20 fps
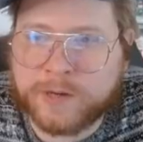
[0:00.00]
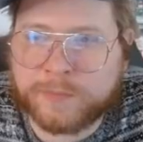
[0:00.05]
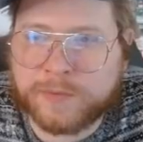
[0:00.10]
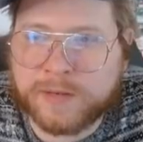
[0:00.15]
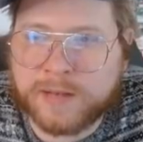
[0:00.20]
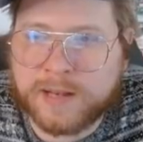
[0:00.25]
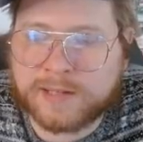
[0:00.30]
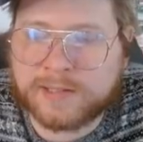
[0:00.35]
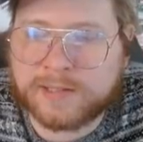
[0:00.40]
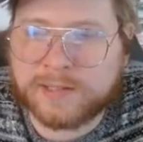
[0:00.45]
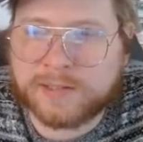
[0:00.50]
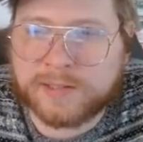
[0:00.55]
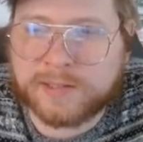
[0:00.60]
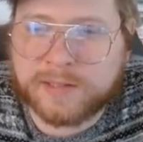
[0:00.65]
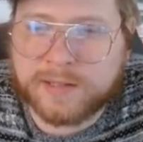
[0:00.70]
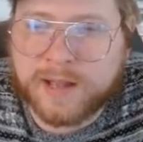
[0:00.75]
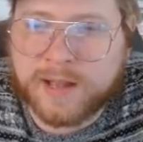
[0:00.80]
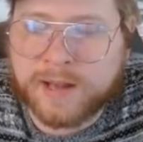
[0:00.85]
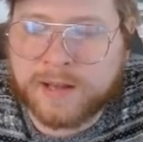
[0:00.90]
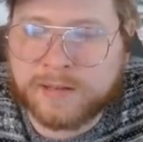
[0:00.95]
up the Nexus
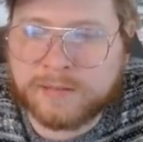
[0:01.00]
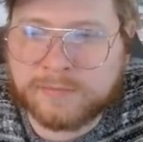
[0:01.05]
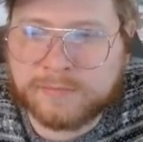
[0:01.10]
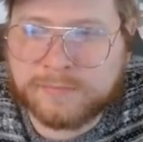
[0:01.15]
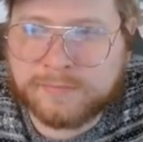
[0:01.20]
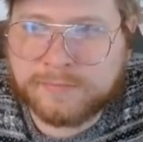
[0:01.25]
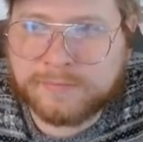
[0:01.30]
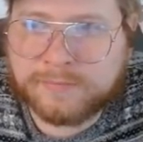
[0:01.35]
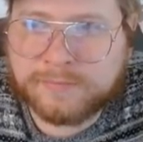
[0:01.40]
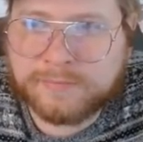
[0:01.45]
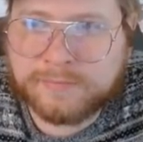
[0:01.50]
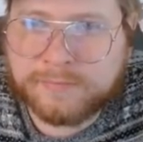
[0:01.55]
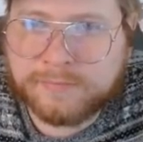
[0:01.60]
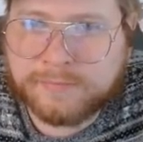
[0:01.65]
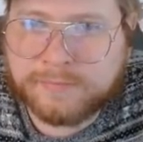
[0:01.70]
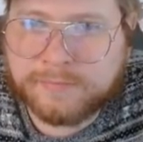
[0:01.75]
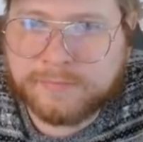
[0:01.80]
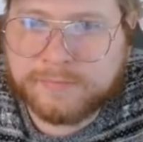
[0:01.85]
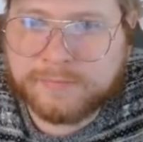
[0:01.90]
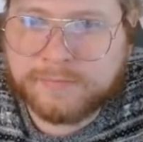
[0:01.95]
and not
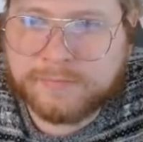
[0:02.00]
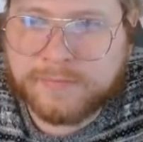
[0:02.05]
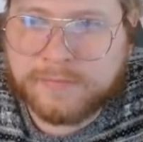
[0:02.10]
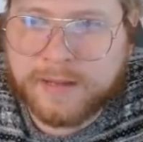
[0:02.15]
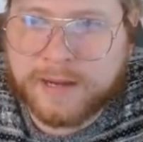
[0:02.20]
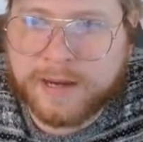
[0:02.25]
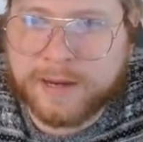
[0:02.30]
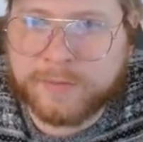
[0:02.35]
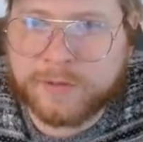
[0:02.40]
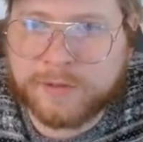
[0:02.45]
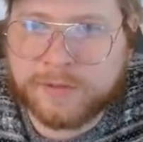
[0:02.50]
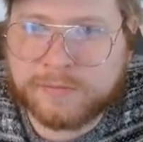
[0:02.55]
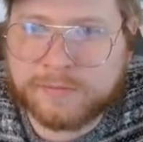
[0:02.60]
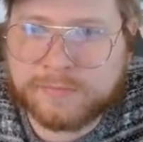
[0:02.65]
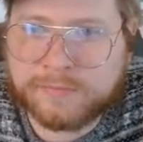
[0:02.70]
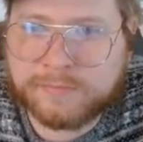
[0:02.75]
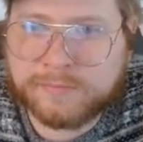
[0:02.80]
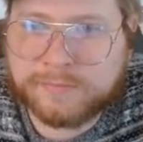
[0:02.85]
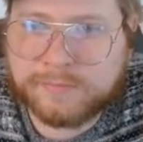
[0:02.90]
hammer.